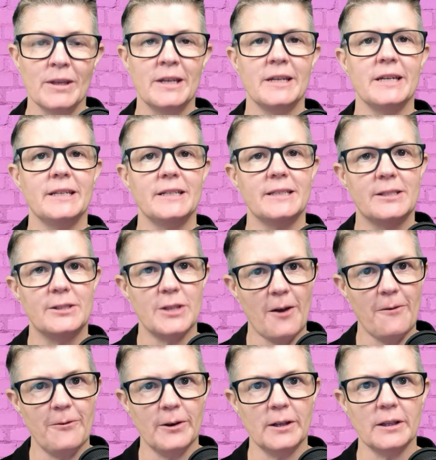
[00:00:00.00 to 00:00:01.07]
it is
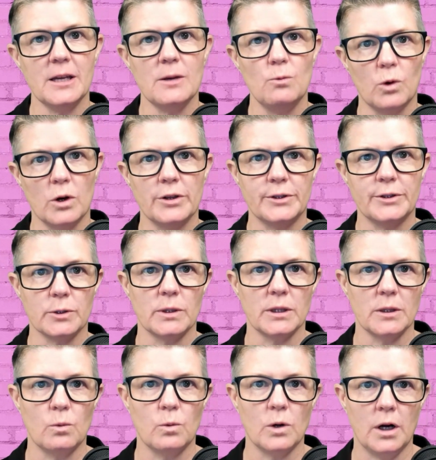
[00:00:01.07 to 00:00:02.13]
definitely worth doing
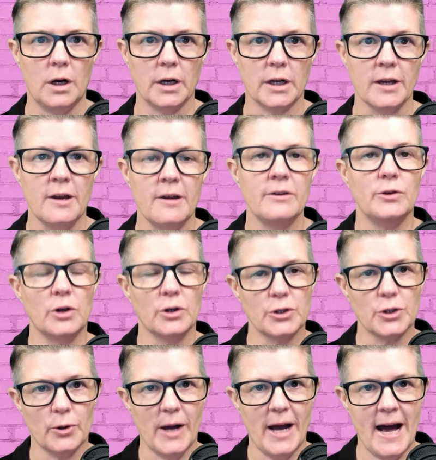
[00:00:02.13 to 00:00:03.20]
the work. Not
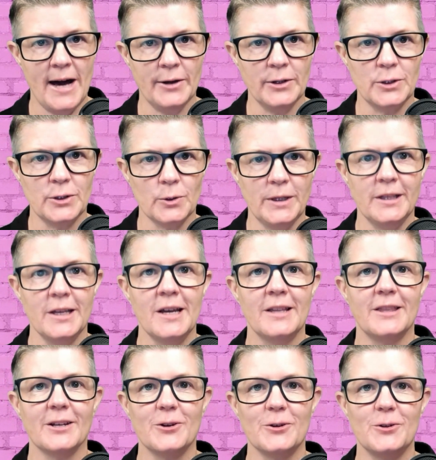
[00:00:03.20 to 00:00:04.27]
sure how to do it?
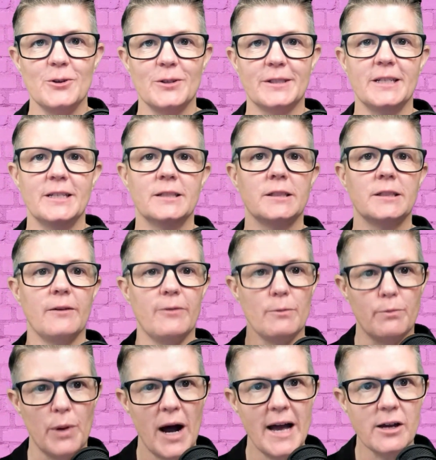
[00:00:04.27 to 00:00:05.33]
The good news is if you
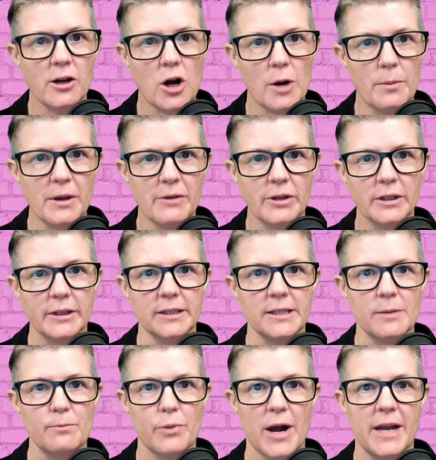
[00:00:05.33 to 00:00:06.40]
buy a copy of the
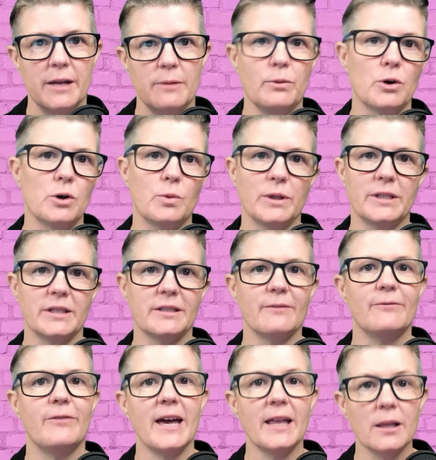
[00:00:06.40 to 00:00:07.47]
LinkedIn branding book, which is
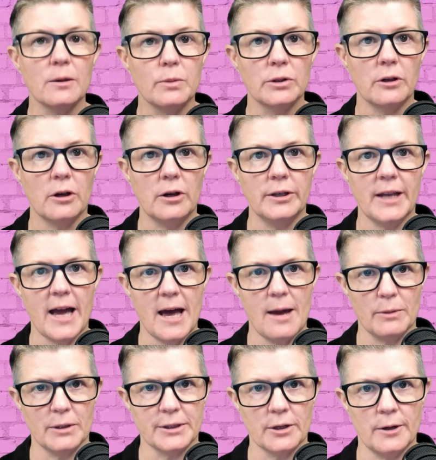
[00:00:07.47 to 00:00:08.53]
available on
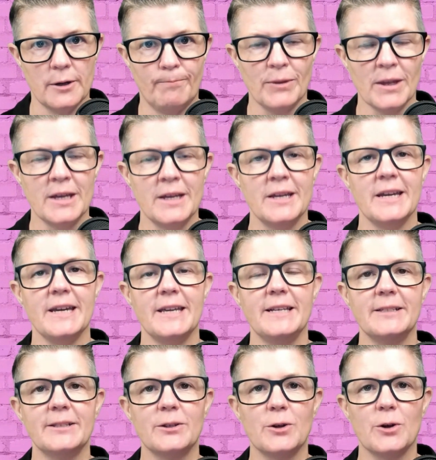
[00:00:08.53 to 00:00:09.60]
Amazon, it
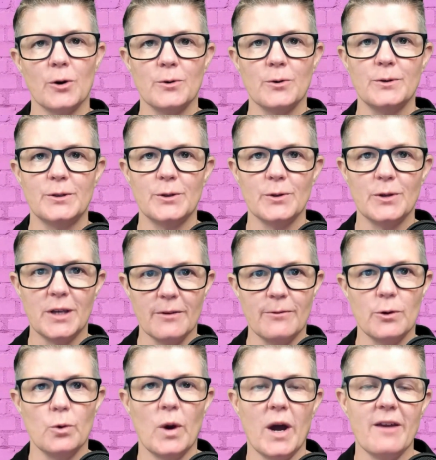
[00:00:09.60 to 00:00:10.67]
is going to give
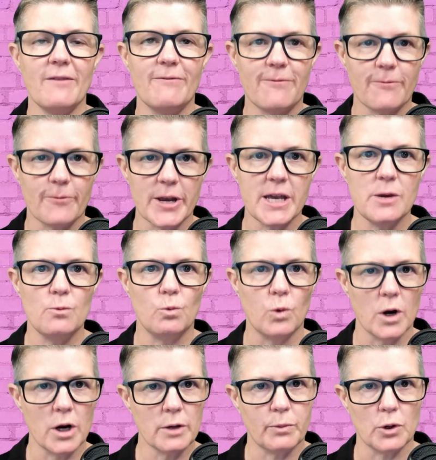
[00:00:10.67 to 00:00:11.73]
you a free
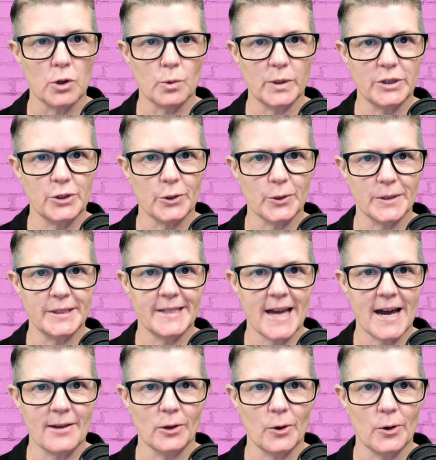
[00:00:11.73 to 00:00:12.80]
workbook, which you can
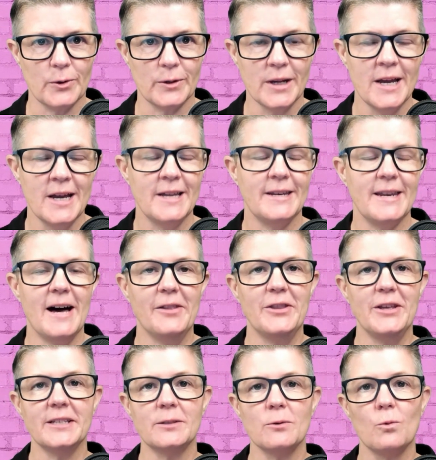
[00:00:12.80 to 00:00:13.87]
download. Now,
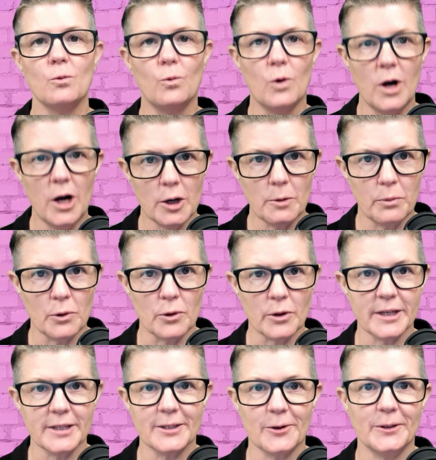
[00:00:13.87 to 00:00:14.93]
this workbook
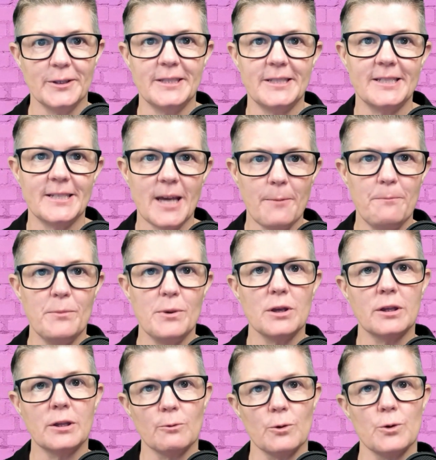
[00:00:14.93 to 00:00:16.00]
is going to step you
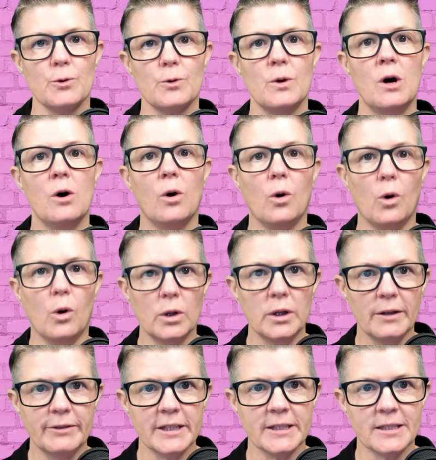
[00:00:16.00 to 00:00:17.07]
through all
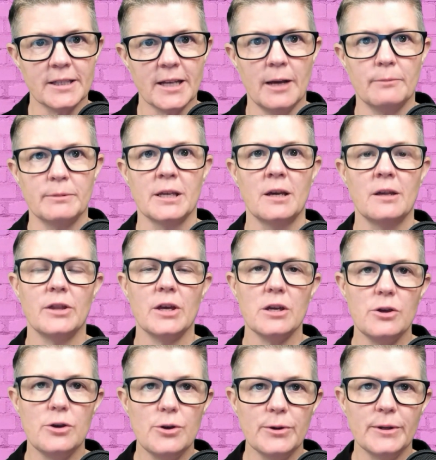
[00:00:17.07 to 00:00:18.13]
of the steps that
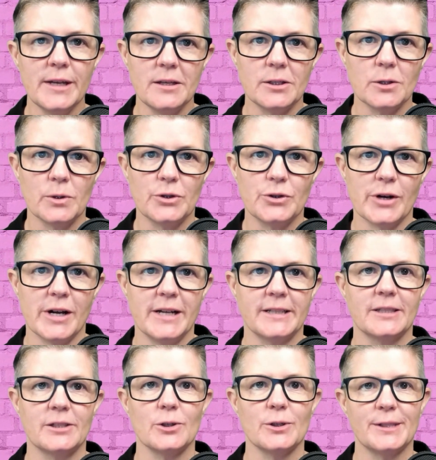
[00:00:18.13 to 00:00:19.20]
you need to address
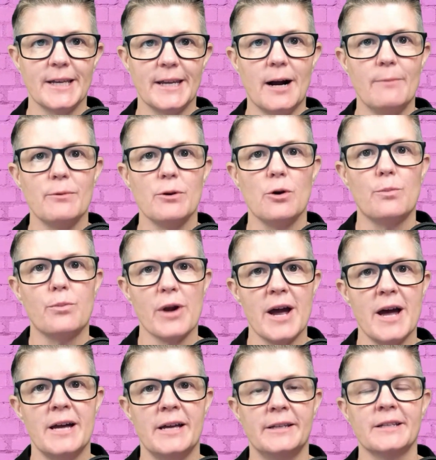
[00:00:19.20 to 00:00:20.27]
to set up your
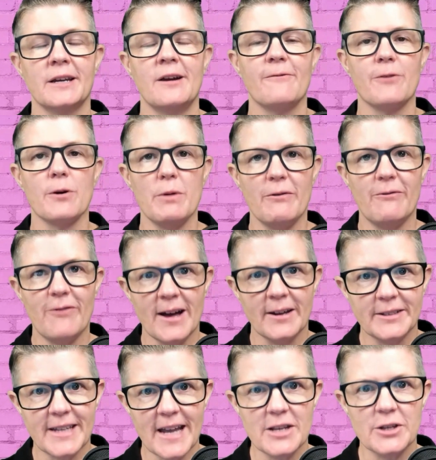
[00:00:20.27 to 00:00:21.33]
brand from a
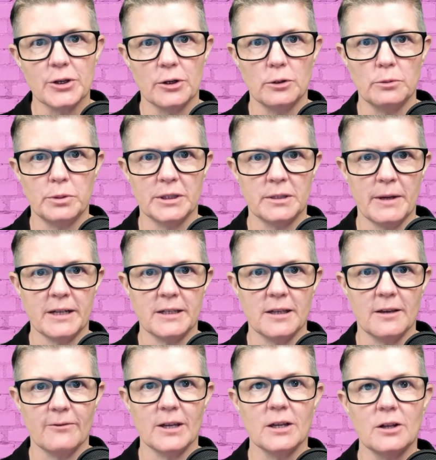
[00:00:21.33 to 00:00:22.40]
foundational
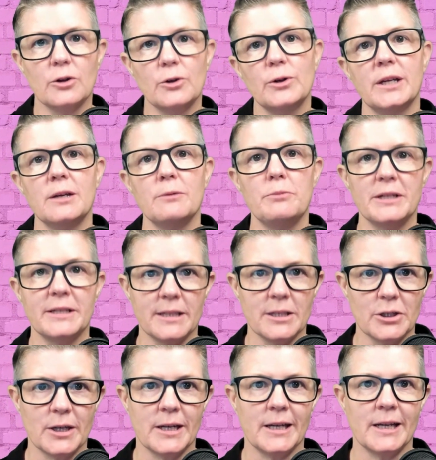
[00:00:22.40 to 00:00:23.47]
perspective, including
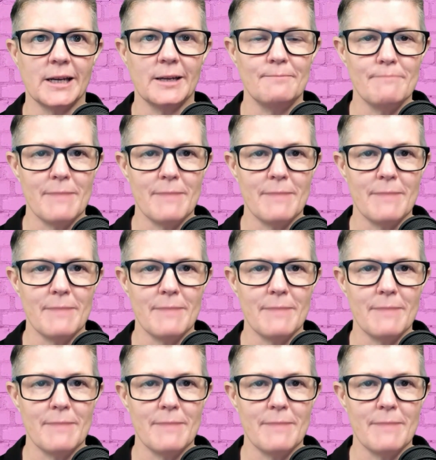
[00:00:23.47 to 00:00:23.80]
positioning and